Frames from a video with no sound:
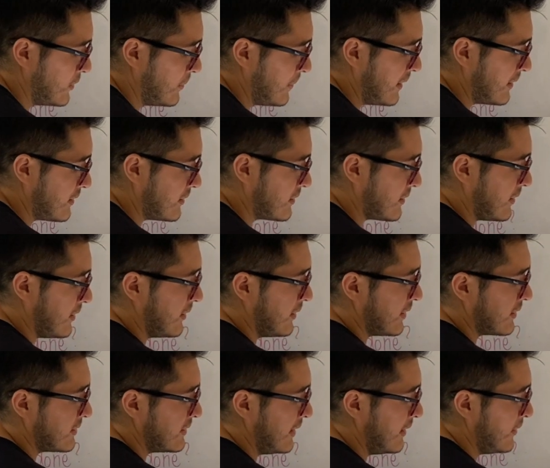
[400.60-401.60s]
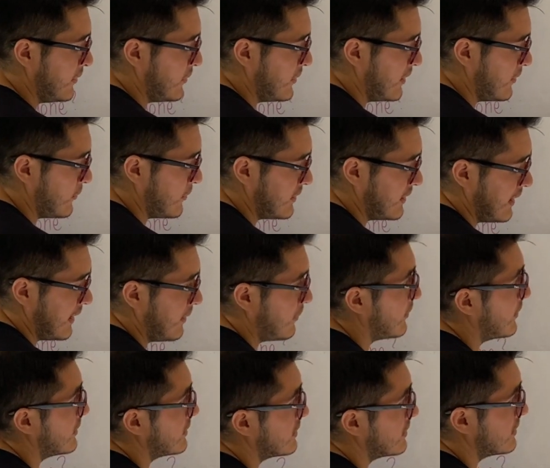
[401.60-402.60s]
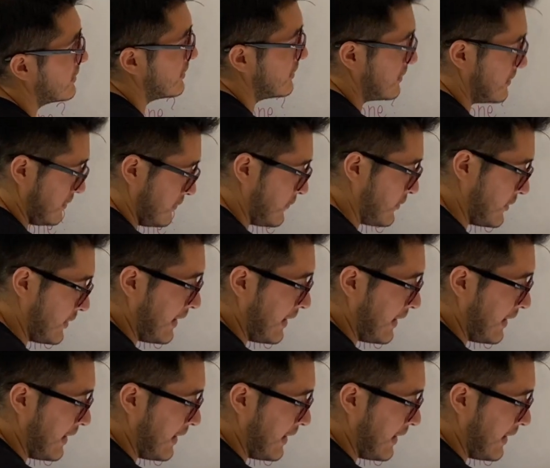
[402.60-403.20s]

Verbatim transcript: to make this car accelerate with that much for